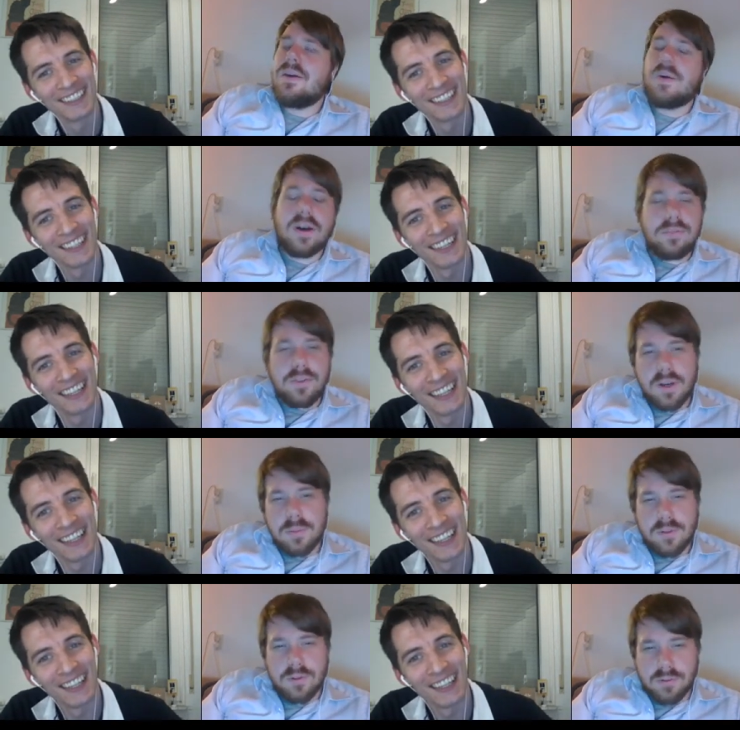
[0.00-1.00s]
Speaker 1: Well, if you're
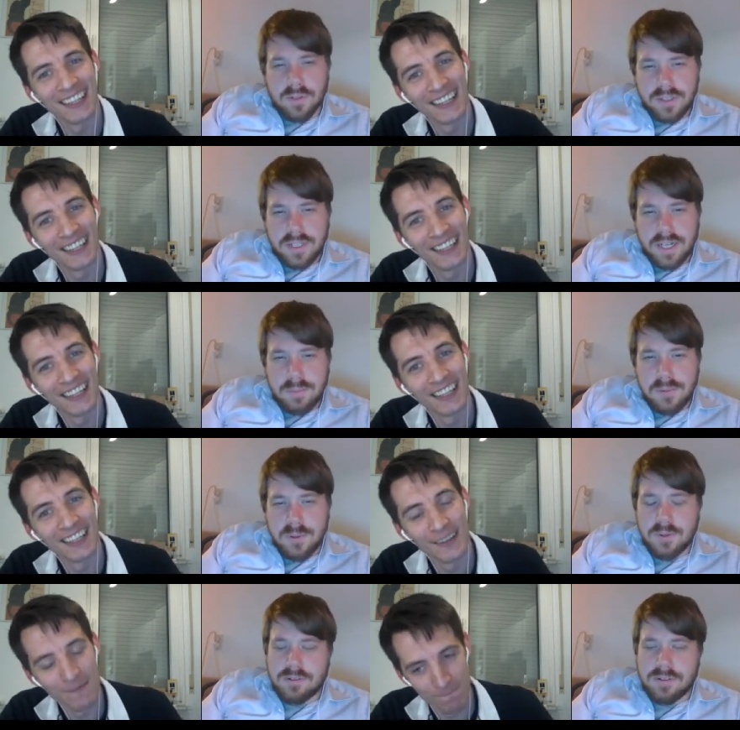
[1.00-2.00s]
coming to Rotterdam,
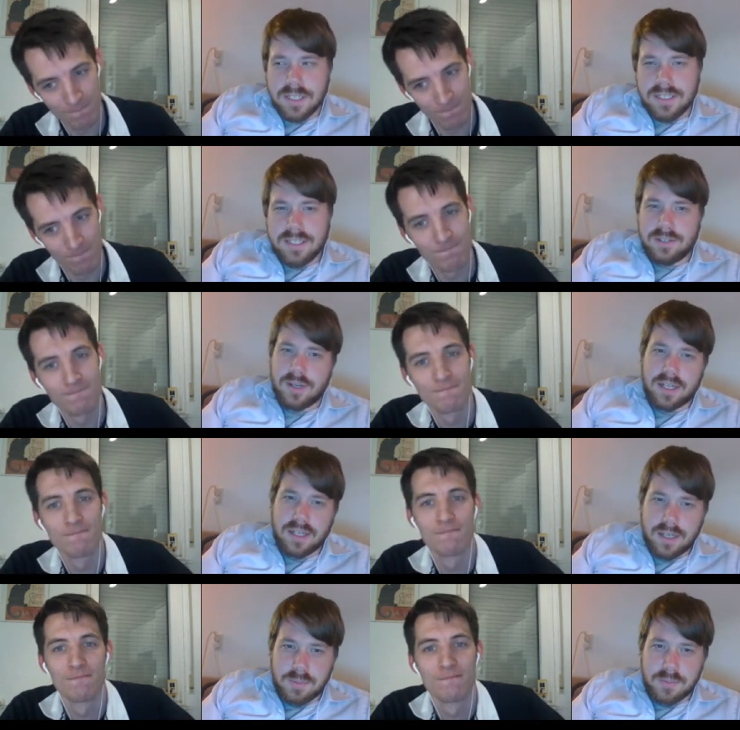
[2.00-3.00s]
you really need to get
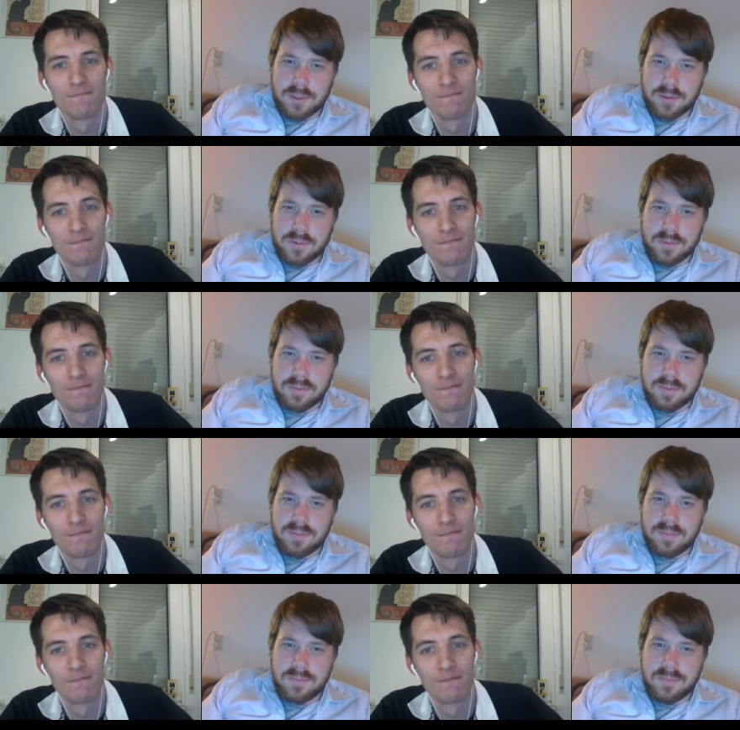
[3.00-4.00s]
a kapsalon.
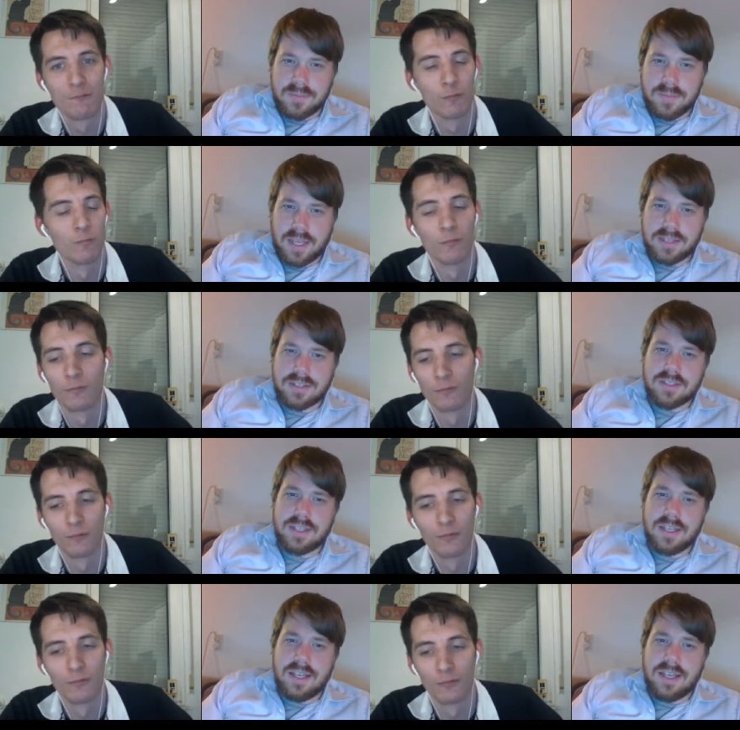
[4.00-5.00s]
It's
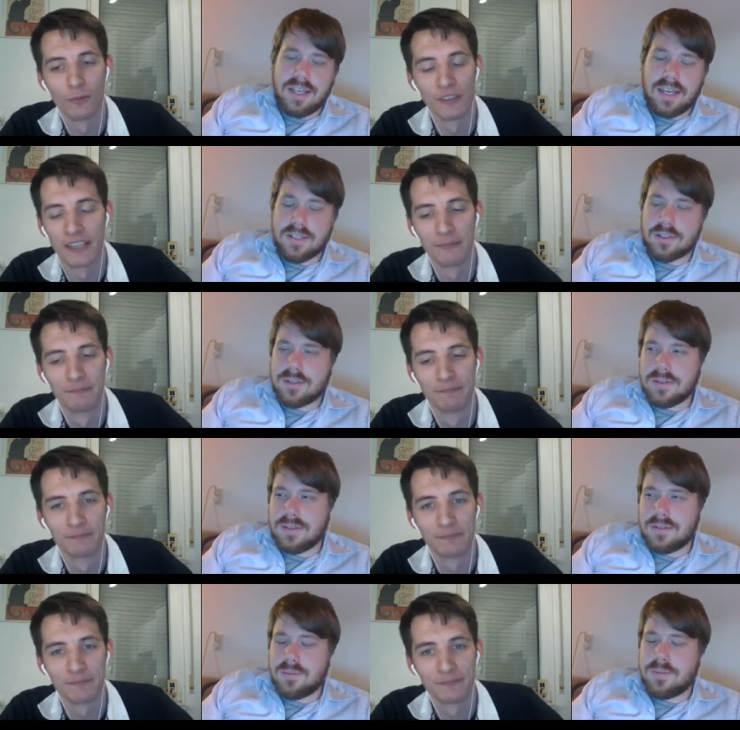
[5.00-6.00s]

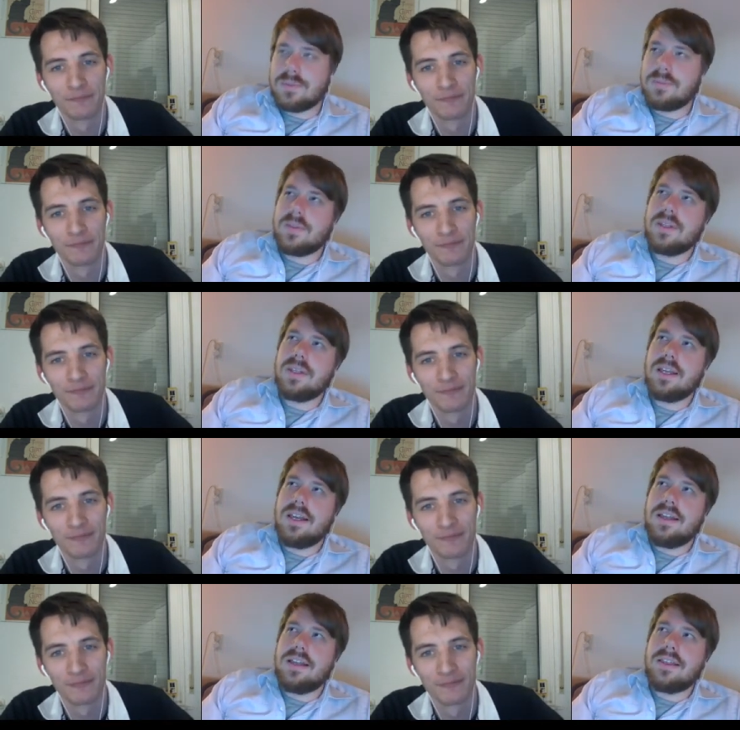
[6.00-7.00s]
what's that?
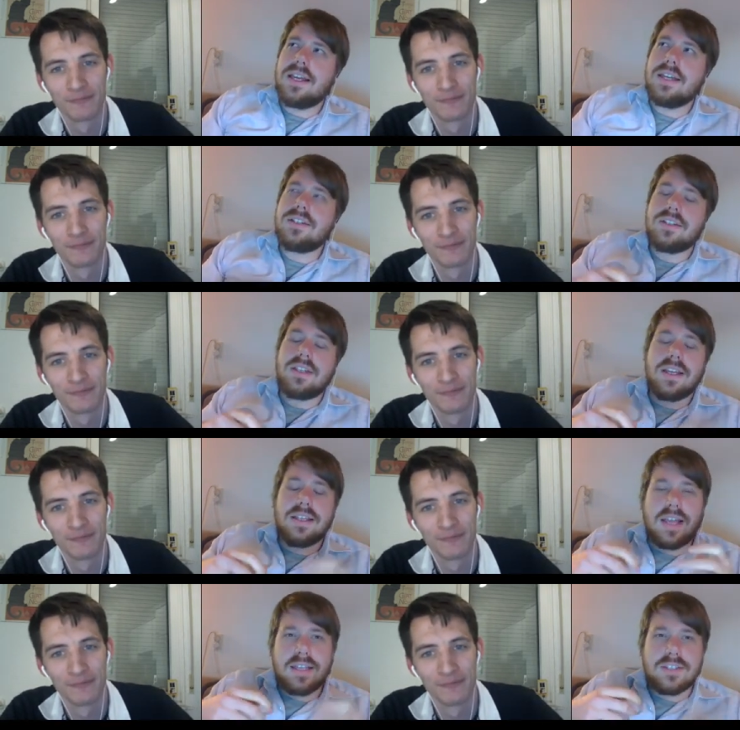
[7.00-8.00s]
The thing is,
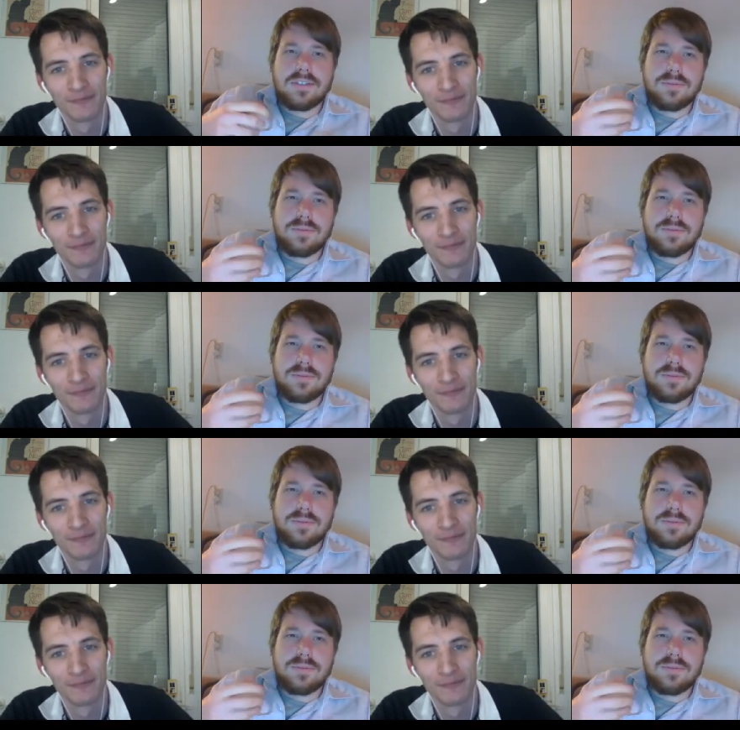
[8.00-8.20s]
it's